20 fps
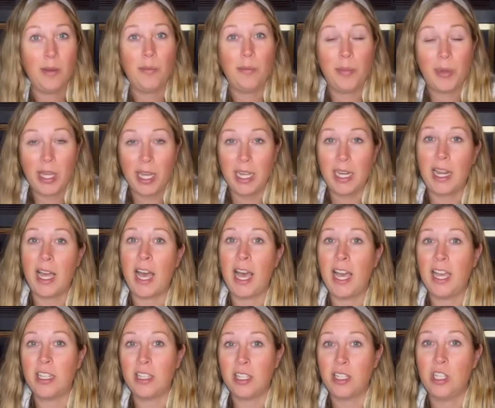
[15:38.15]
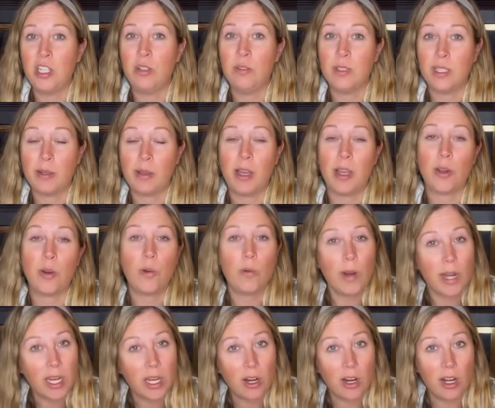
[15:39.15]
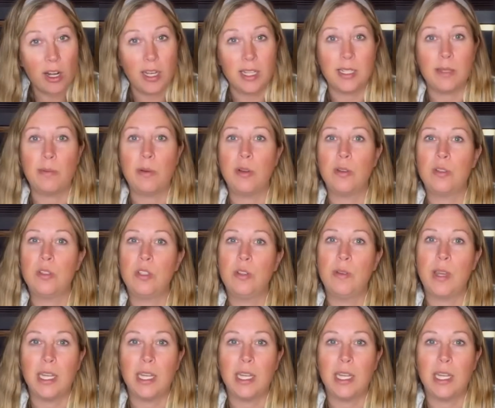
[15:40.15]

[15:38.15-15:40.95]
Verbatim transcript: But I like to use a credit card as opposed to